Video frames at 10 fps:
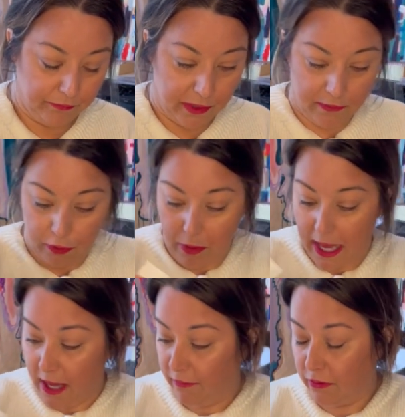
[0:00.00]
If you
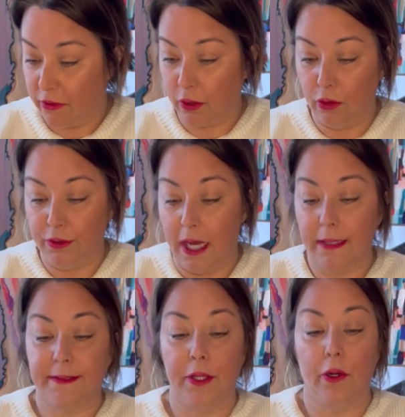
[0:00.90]
have the glue
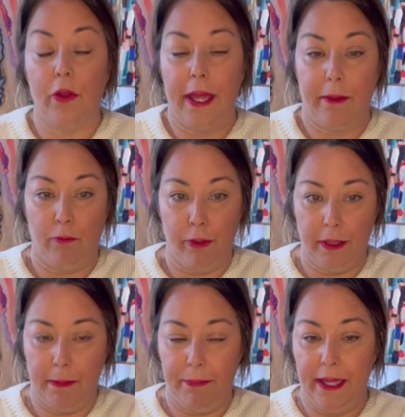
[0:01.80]
dots that are like
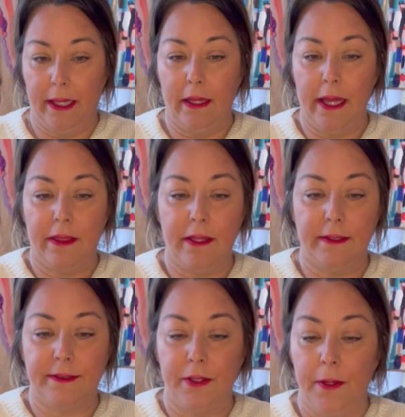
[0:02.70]
really big like
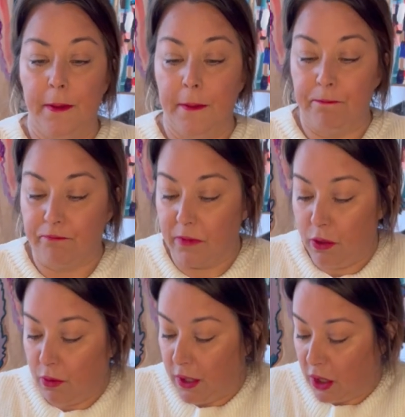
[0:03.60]
this, you
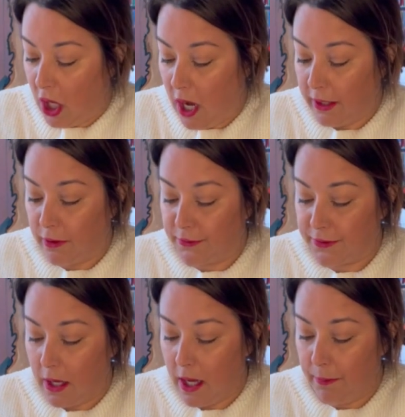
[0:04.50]
can cut yours
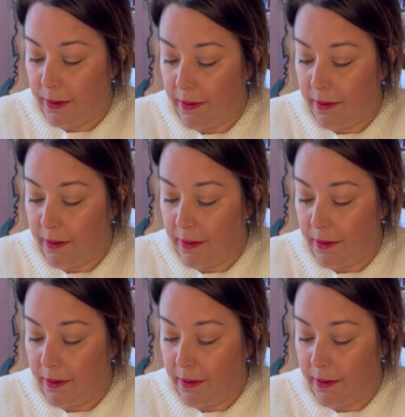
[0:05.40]
up